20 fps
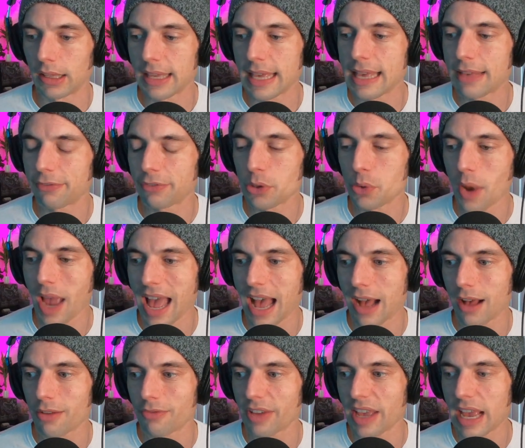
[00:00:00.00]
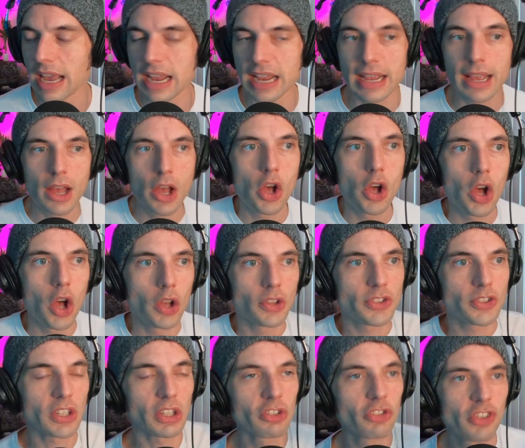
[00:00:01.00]
if you have a
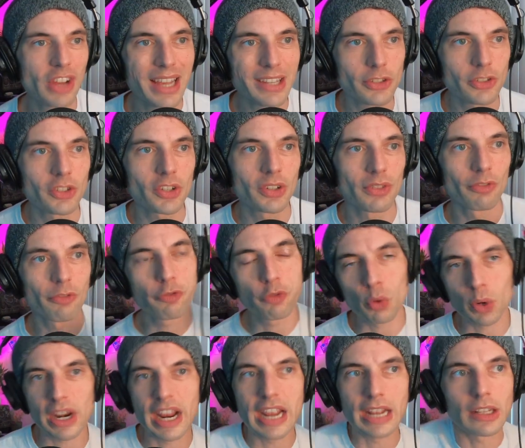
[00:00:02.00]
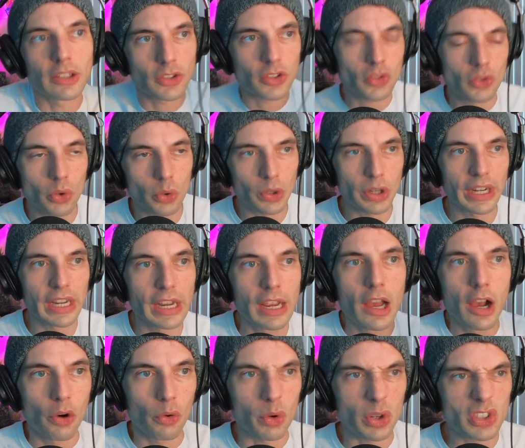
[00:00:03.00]
suggestion for a story
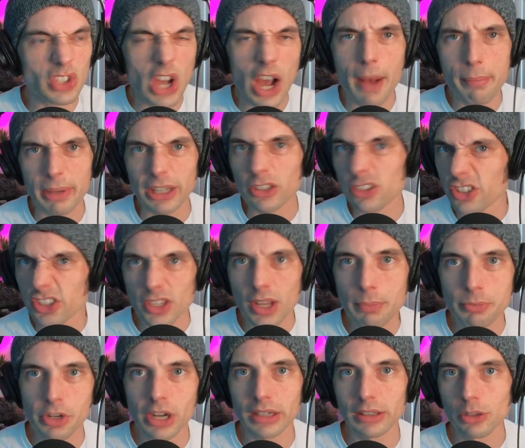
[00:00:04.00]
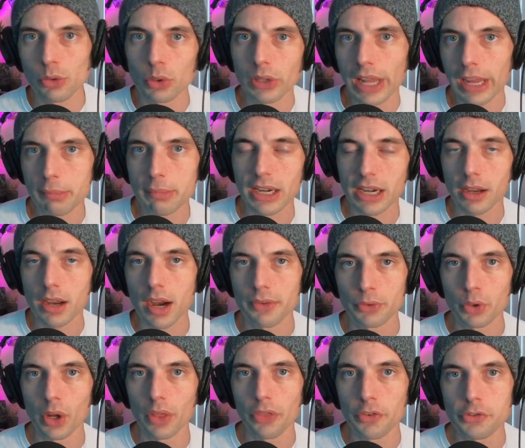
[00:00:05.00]
or topic or subject you would like me to
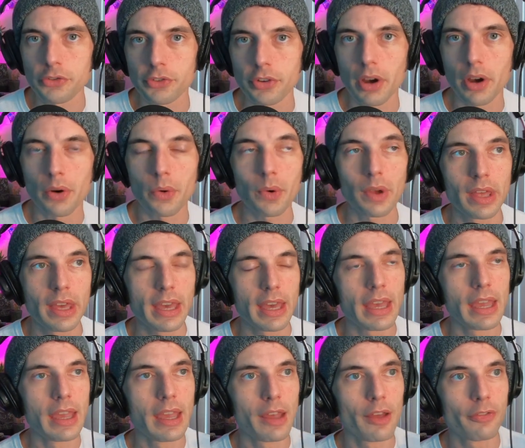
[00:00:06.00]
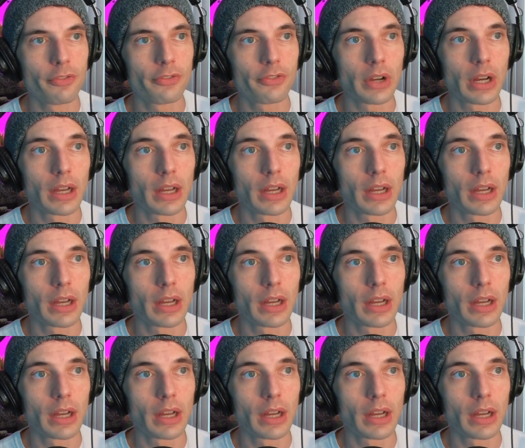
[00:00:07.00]
cover on the show, if